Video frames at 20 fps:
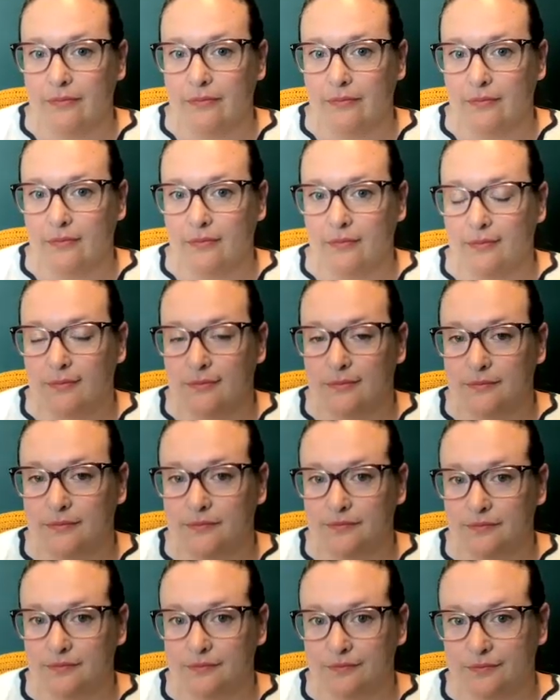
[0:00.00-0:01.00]

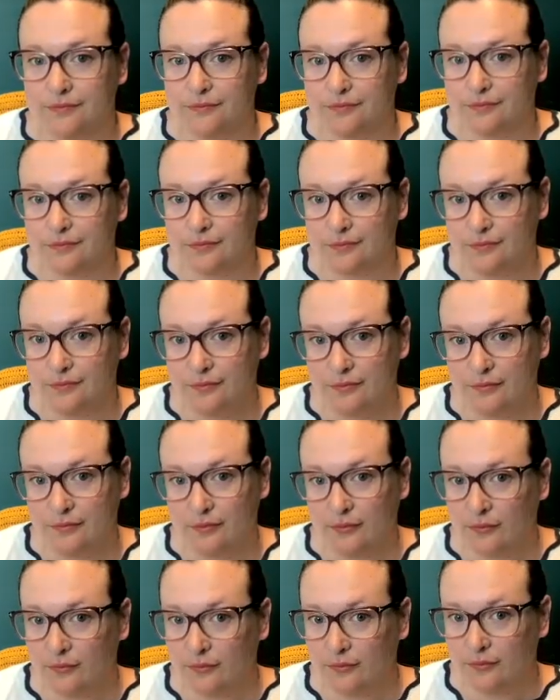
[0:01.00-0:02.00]

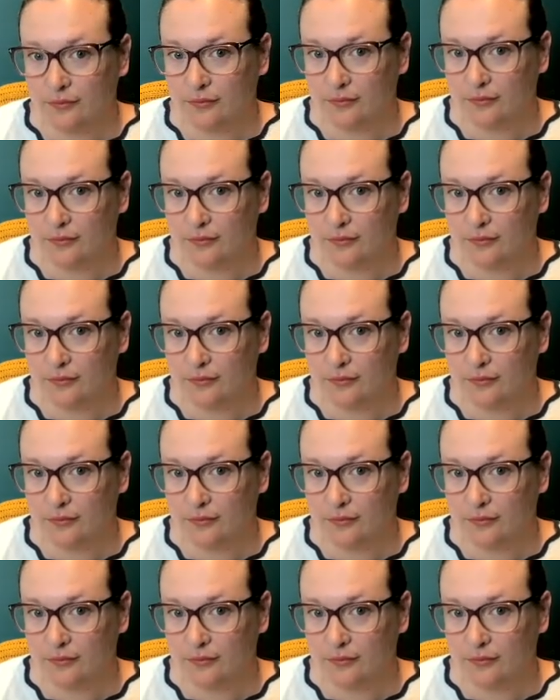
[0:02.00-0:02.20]
(silent)